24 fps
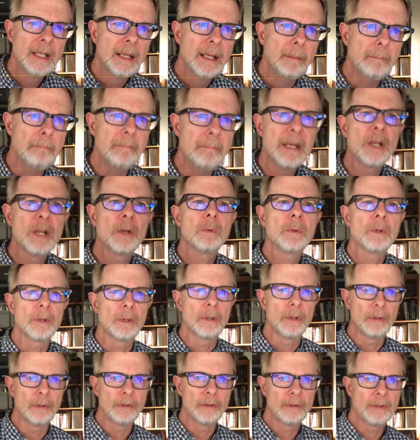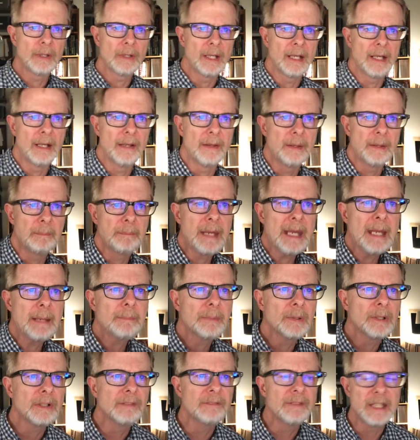mirrors uh, the
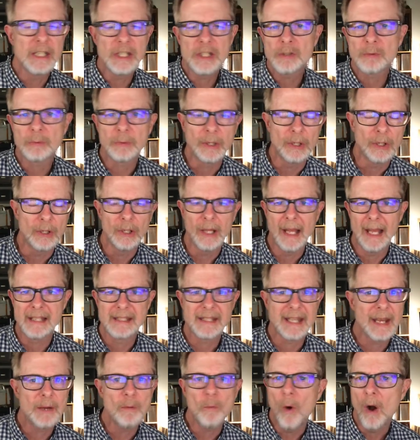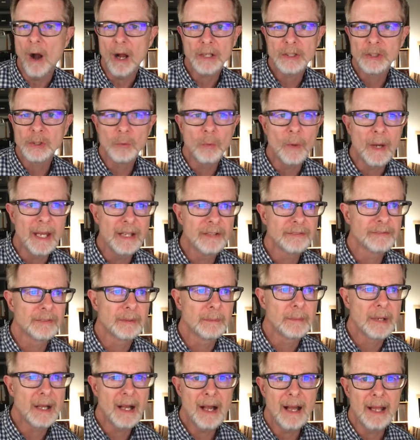people of Israel as they walked away
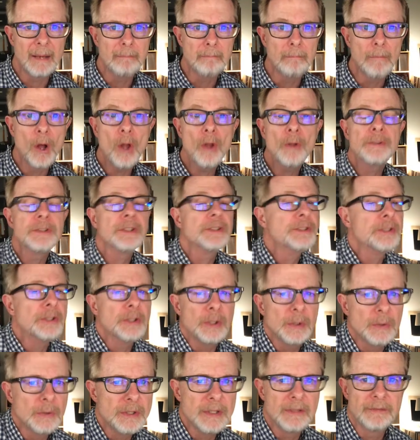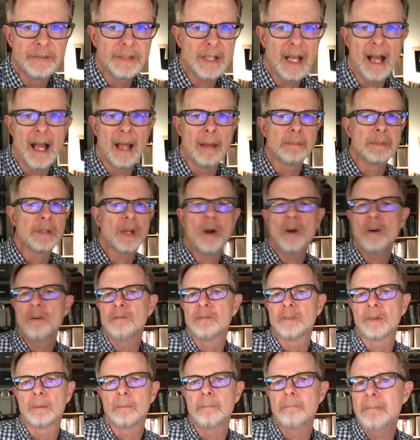from God multitudes of times
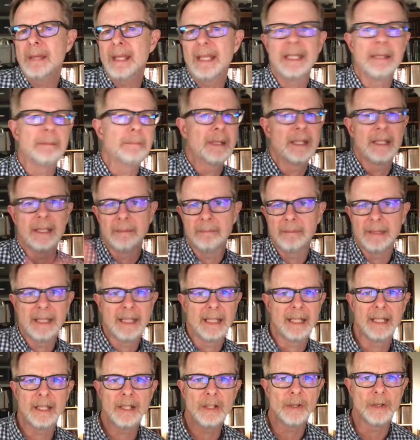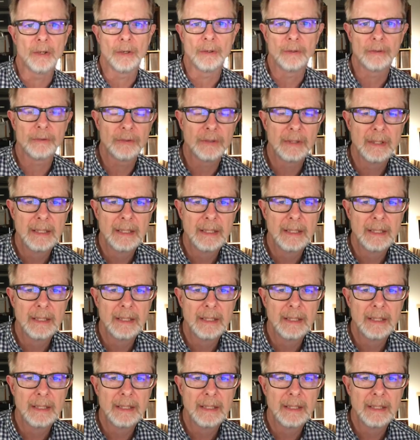over many, many, many years.